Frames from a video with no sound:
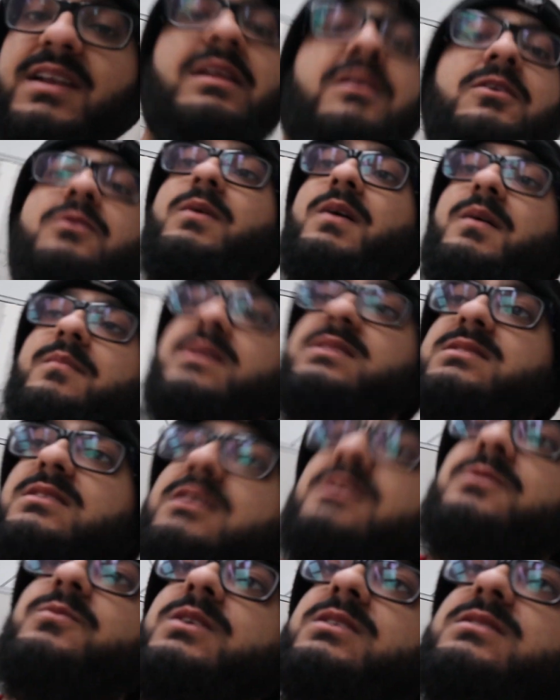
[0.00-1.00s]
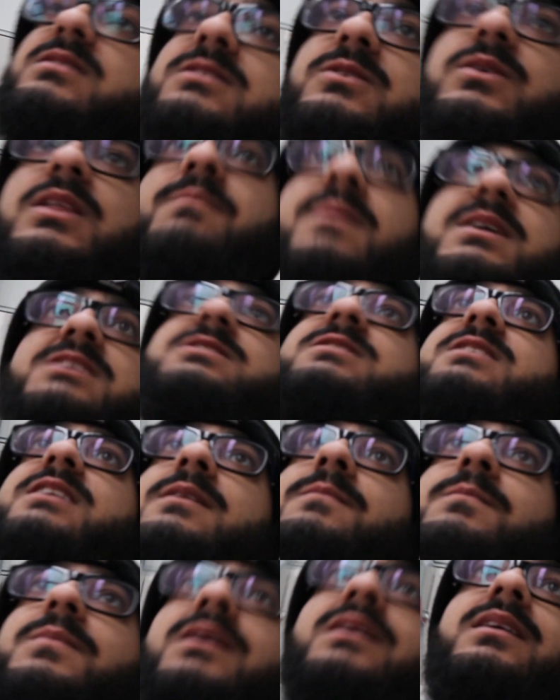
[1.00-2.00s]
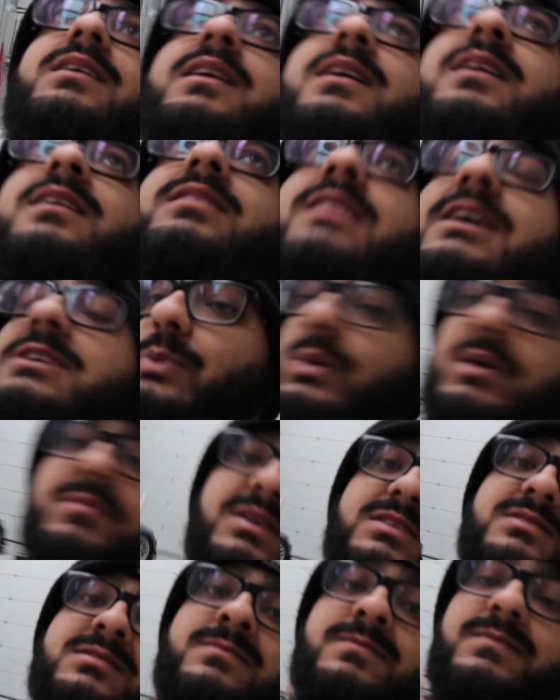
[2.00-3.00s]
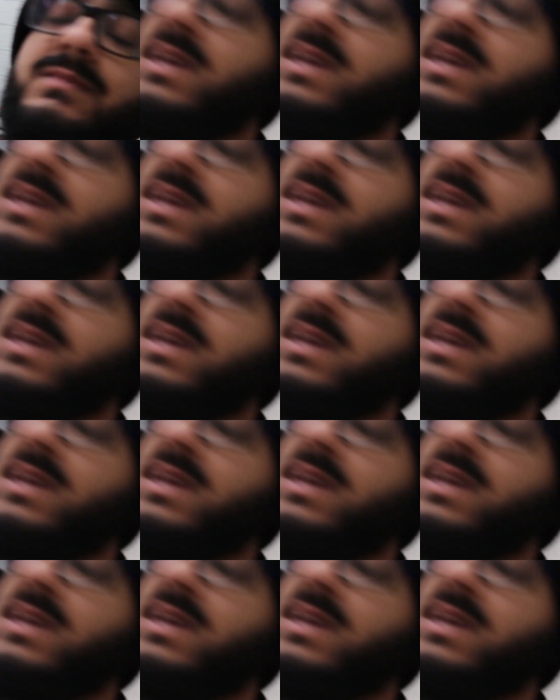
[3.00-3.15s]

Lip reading: didn't know what a mezzanine was until they mentioned it, but yeah, that's what it means.